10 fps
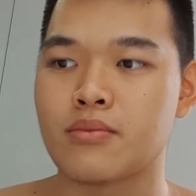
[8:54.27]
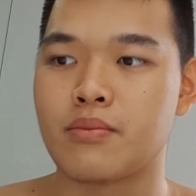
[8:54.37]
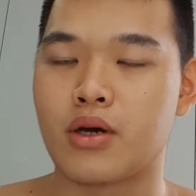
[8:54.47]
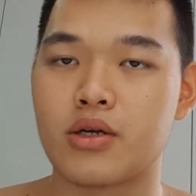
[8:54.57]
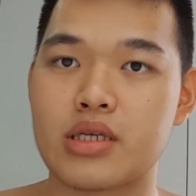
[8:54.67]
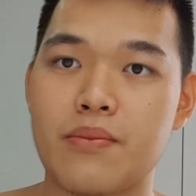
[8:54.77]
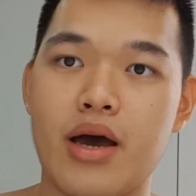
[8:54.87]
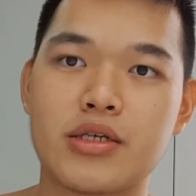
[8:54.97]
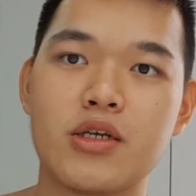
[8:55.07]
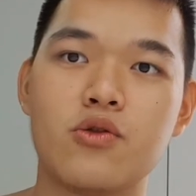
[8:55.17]
Because
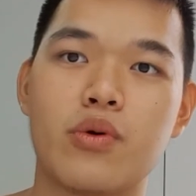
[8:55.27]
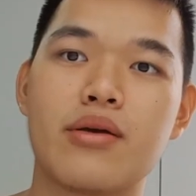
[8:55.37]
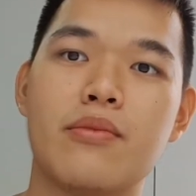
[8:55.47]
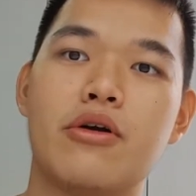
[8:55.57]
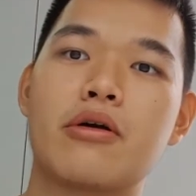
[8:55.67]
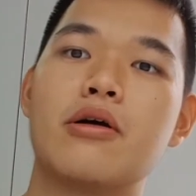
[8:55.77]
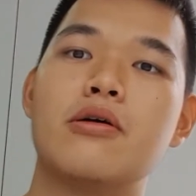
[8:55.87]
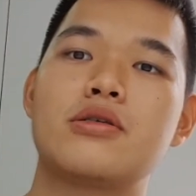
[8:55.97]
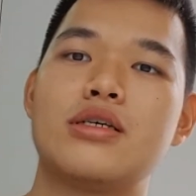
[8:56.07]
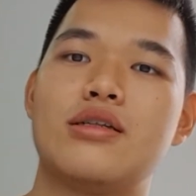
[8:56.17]
imagine doing
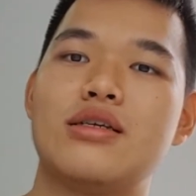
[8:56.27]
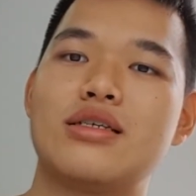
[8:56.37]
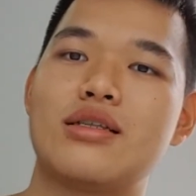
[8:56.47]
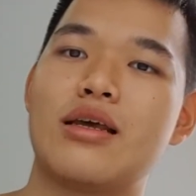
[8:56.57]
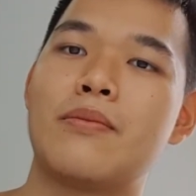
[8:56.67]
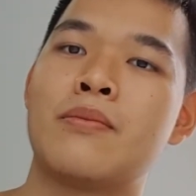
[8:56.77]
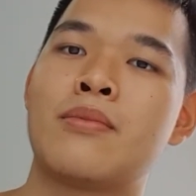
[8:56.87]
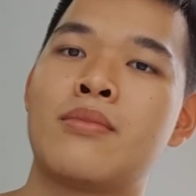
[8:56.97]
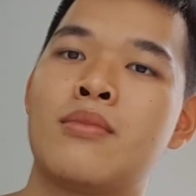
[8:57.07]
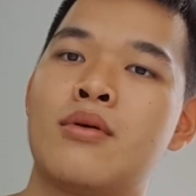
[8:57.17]
miracles in His name,
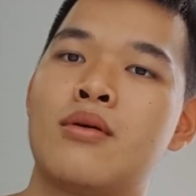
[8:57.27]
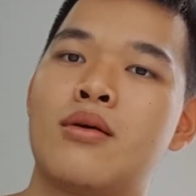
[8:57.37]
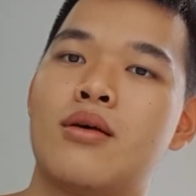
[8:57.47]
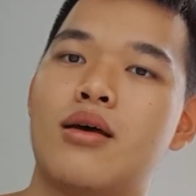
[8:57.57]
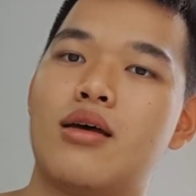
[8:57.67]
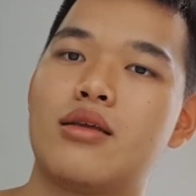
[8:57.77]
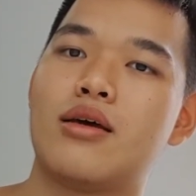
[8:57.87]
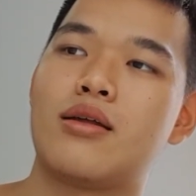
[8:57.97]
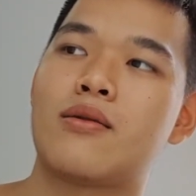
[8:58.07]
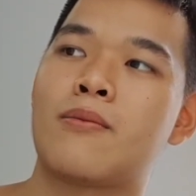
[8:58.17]
and
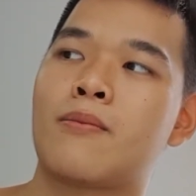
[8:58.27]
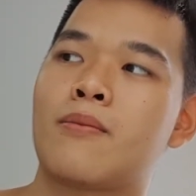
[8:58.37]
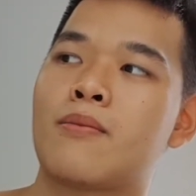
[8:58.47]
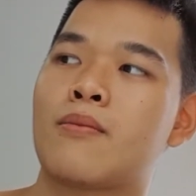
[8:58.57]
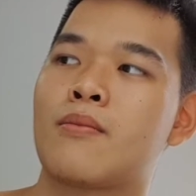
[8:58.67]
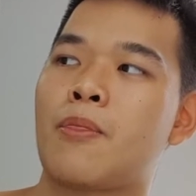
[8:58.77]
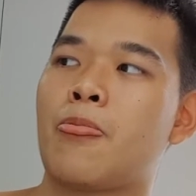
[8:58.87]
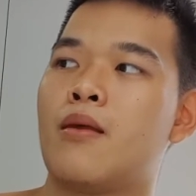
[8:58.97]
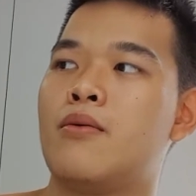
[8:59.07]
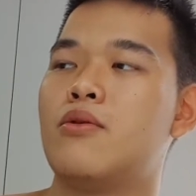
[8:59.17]
yet
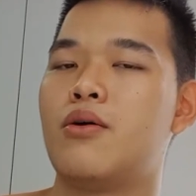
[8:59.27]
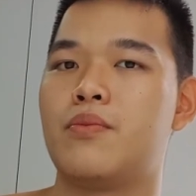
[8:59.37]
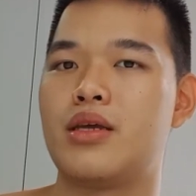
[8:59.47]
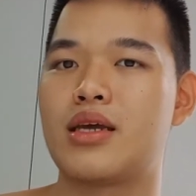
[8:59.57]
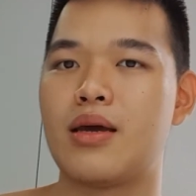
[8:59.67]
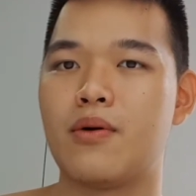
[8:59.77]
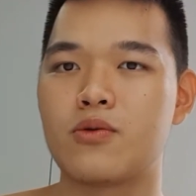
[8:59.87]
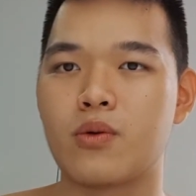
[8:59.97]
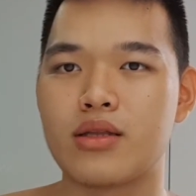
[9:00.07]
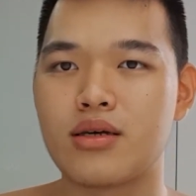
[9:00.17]
not being able
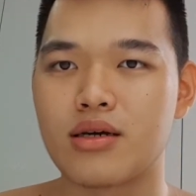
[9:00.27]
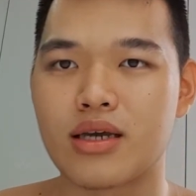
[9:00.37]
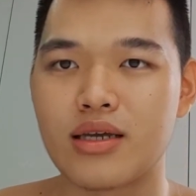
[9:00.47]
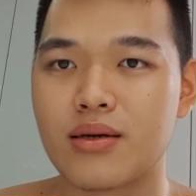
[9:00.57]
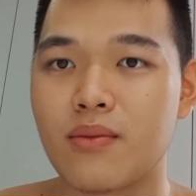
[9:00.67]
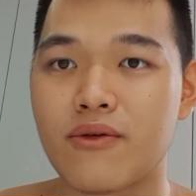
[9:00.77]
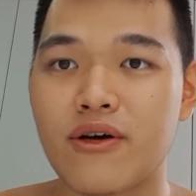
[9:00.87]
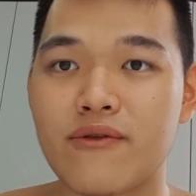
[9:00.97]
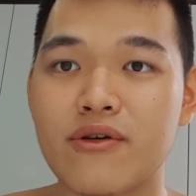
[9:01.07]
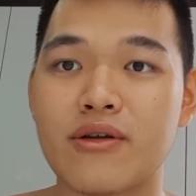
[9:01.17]
to enter the kingdom of
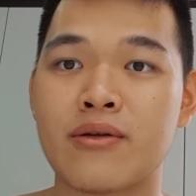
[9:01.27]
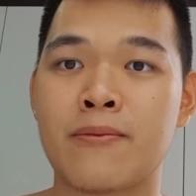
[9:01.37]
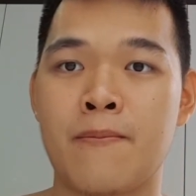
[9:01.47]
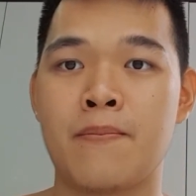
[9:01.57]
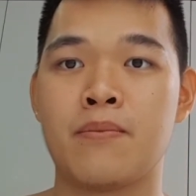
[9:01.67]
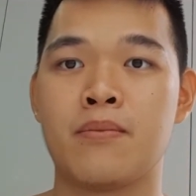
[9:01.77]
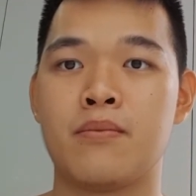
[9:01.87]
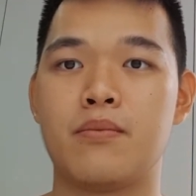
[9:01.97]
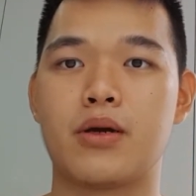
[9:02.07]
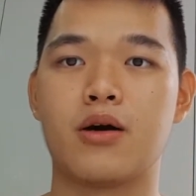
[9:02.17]
heaven
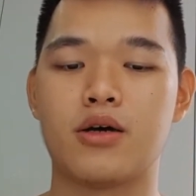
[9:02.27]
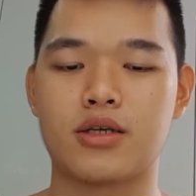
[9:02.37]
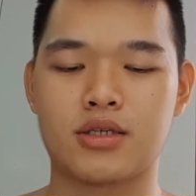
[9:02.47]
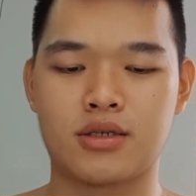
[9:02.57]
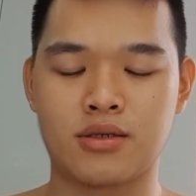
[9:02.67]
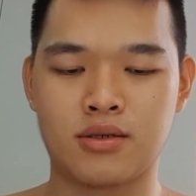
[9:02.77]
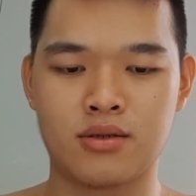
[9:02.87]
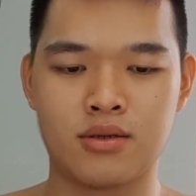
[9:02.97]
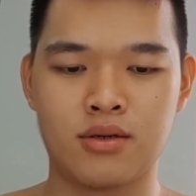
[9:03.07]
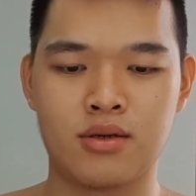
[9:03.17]
because
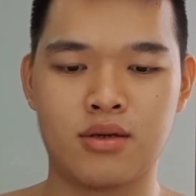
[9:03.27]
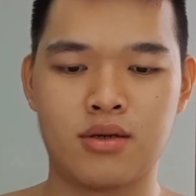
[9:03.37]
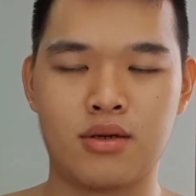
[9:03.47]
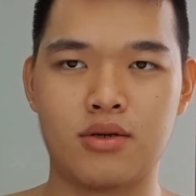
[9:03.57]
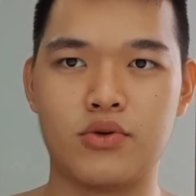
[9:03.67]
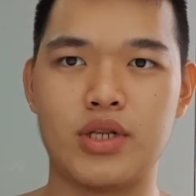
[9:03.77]
you